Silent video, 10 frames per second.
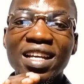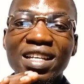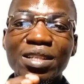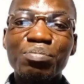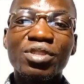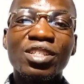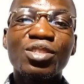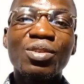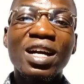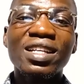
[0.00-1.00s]

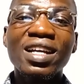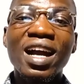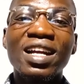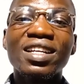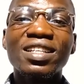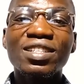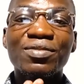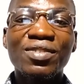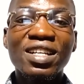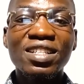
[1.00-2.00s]
spiritually, and it's
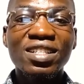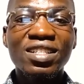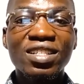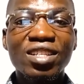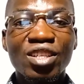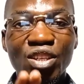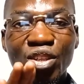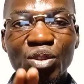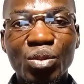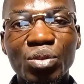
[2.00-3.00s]
very easy
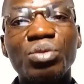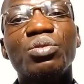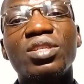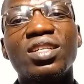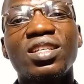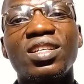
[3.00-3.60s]
to use.